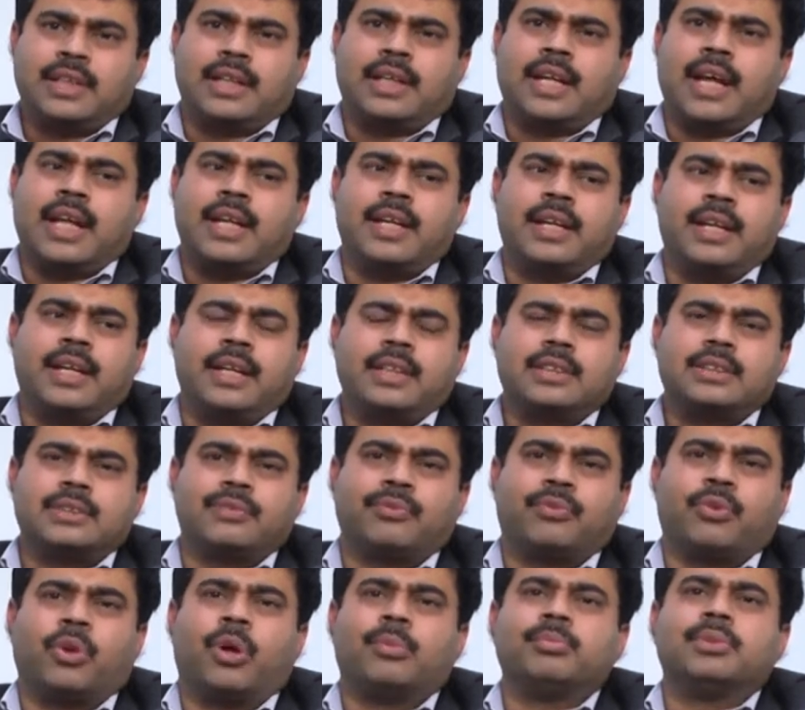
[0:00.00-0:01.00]
the candidates
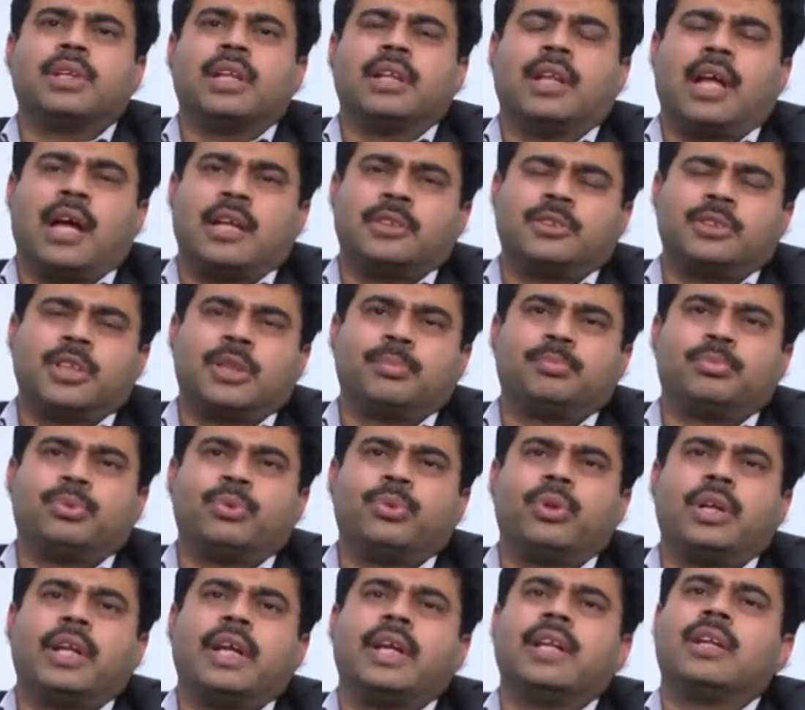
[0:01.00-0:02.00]
from the larger
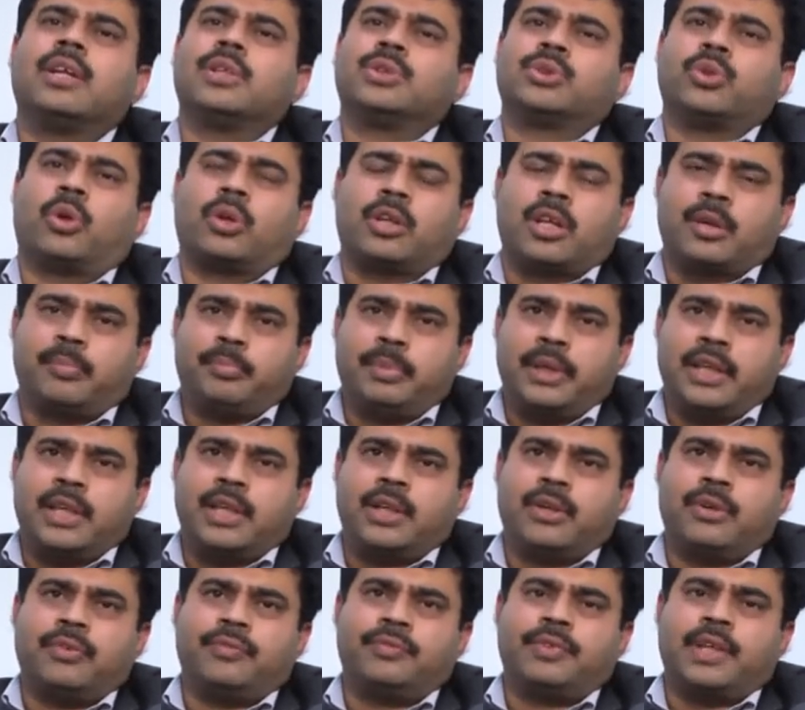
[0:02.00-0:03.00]
pool in a shorter
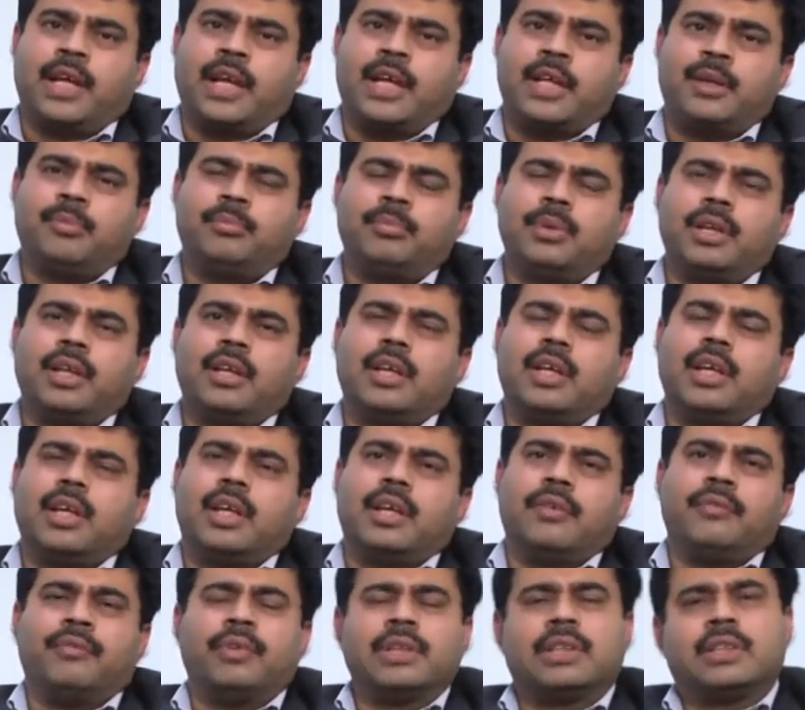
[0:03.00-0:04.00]
period of time
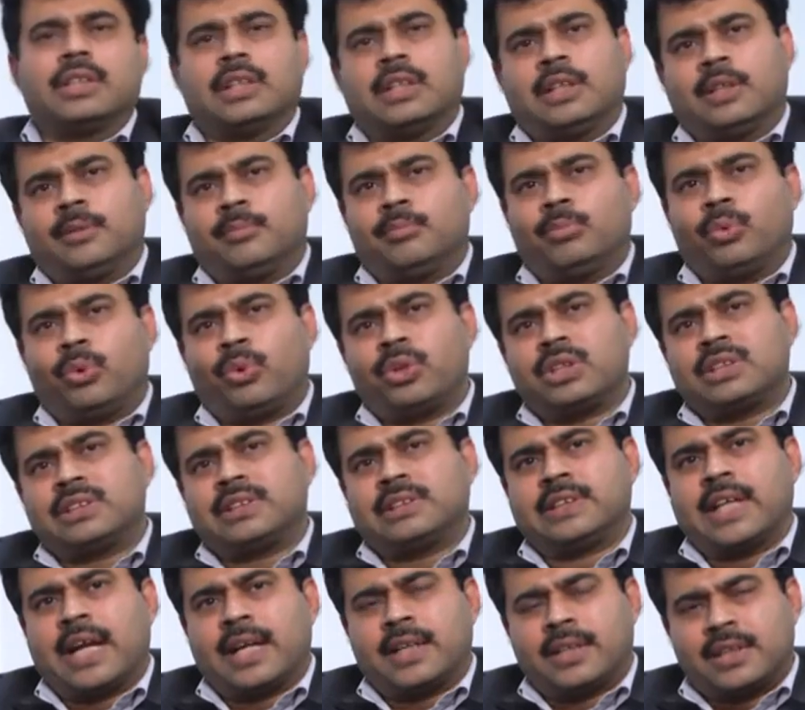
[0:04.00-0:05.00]
with a more
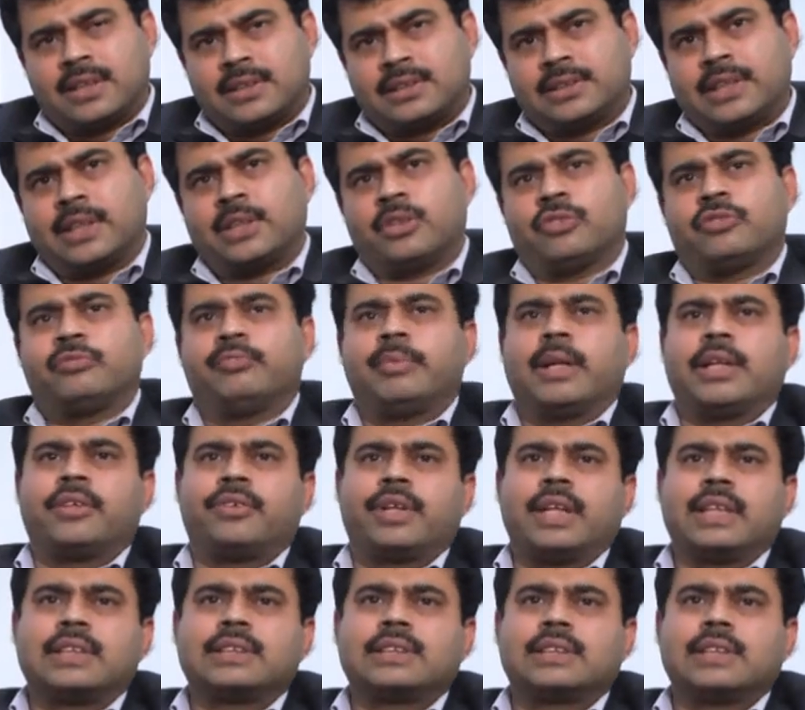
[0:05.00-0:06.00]
standard set of
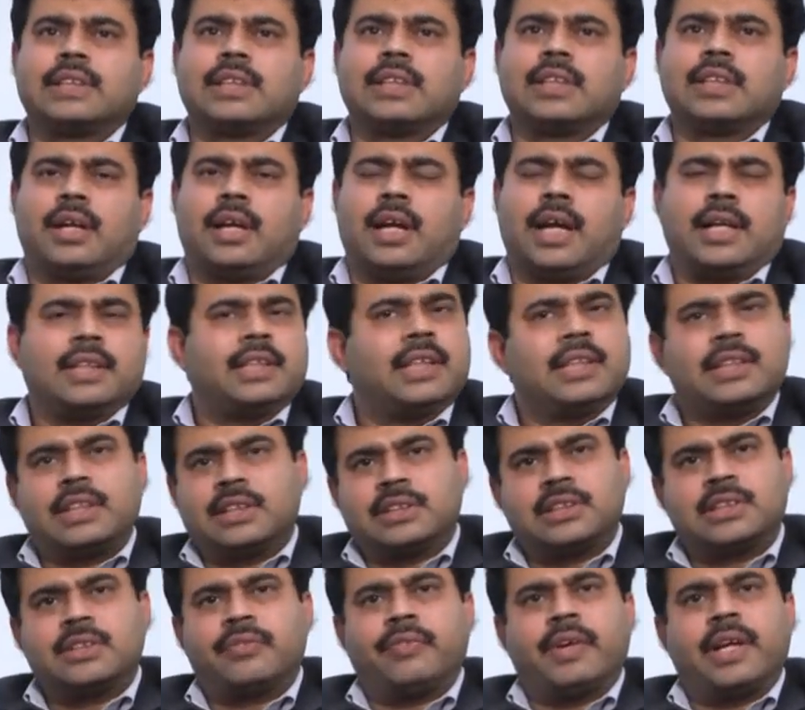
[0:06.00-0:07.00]
metrics. I think
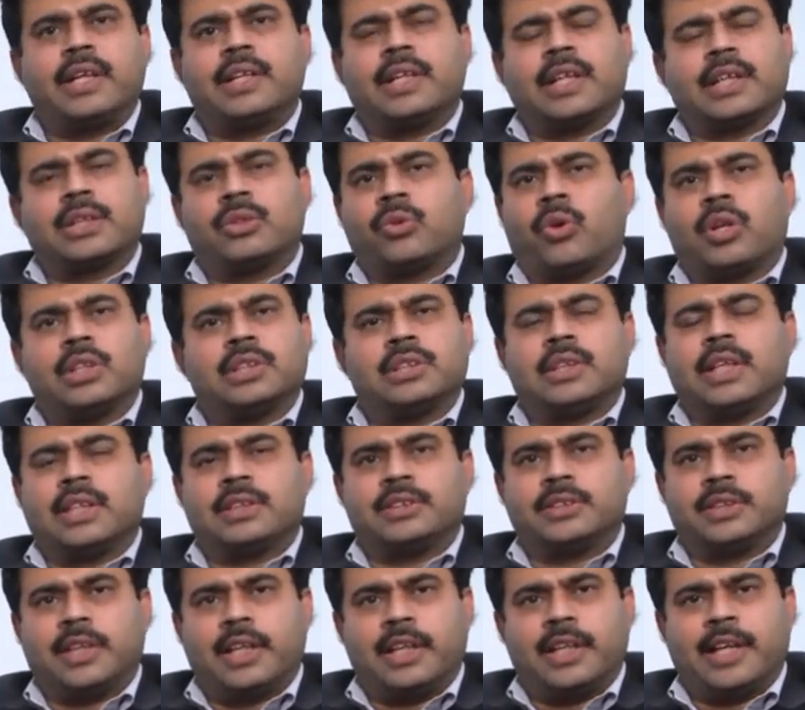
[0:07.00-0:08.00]
this is where technology
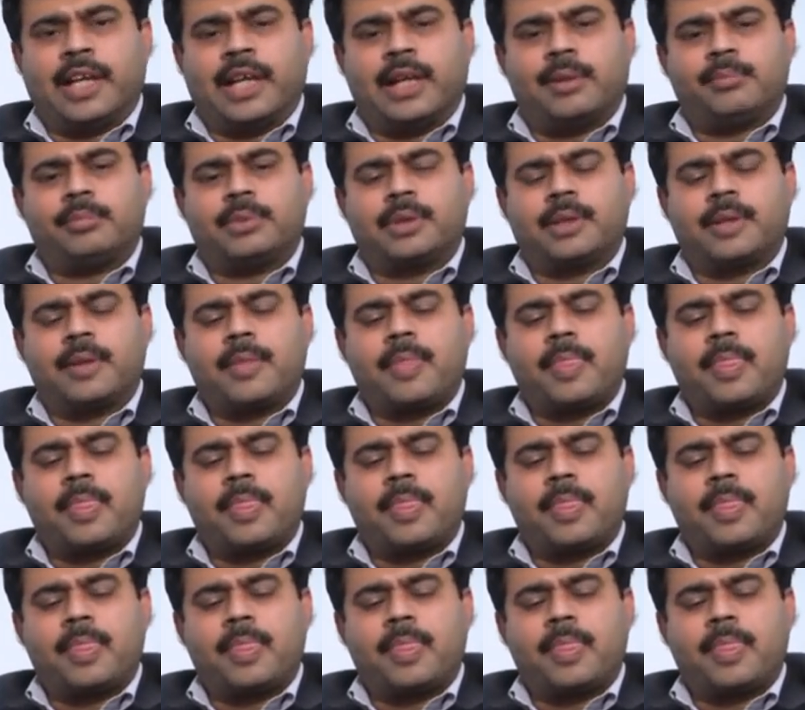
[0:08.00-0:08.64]
has really helped.